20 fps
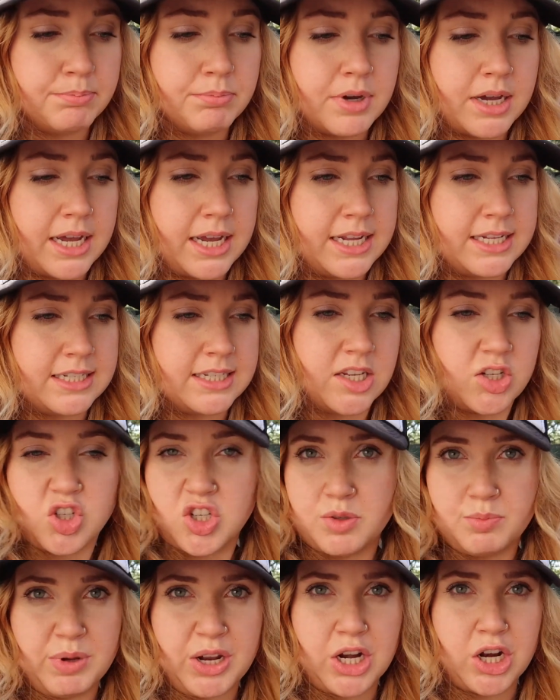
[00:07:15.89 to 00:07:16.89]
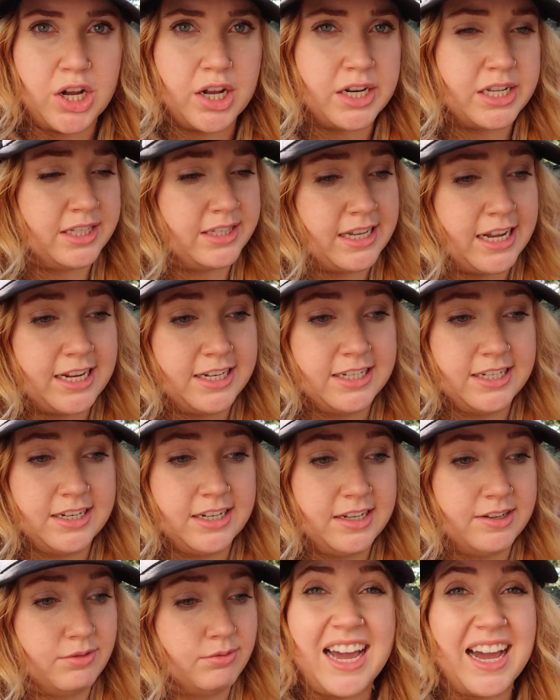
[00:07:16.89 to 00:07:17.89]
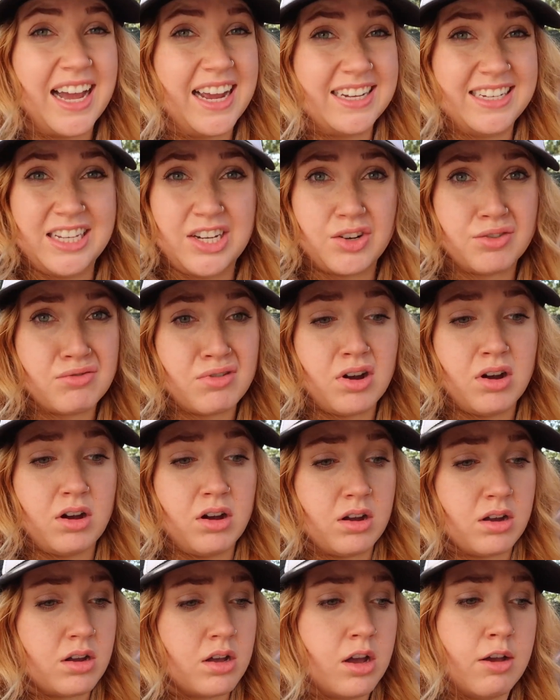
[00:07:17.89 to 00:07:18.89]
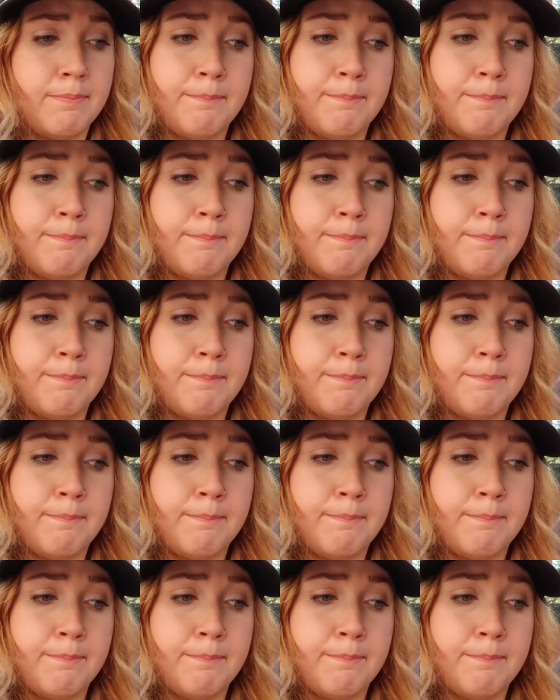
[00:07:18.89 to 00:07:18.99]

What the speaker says: but just being honest, I did it wrong,